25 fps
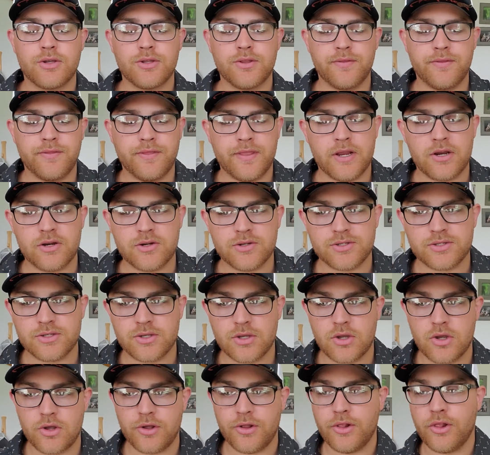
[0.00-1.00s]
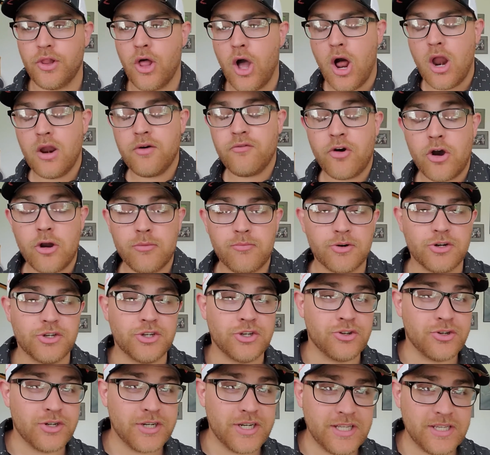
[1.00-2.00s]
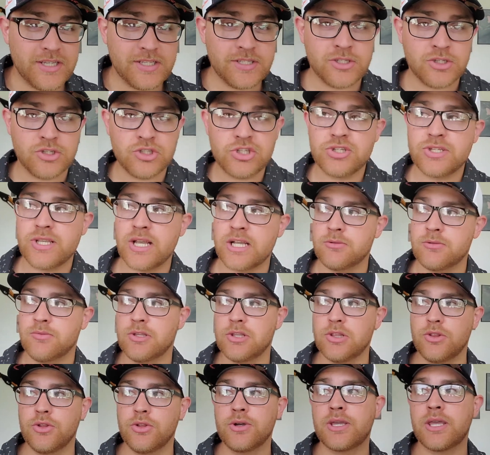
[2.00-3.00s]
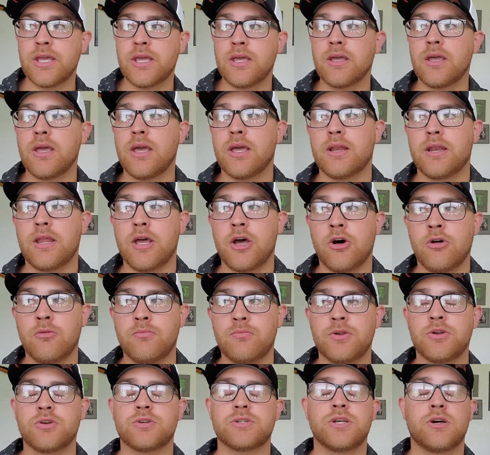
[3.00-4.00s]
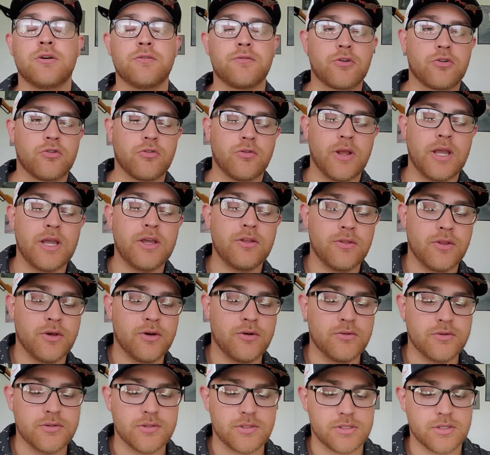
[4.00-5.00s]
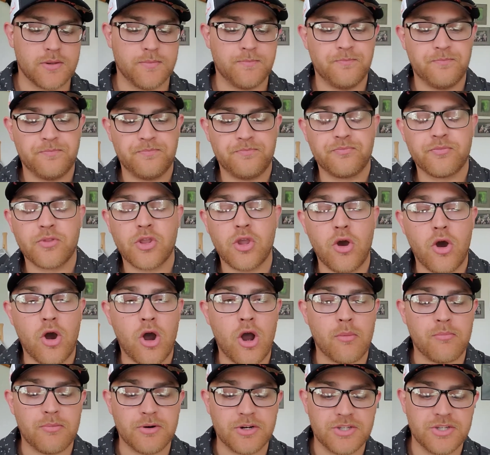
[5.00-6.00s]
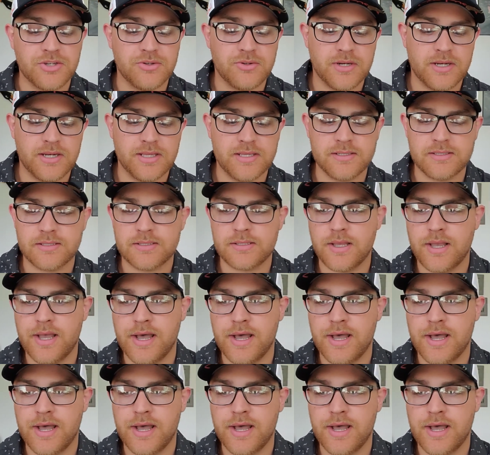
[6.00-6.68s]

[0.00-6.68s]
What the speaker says: There's a lot of opportunities. You just have to be looking and help yourself create those opportunities.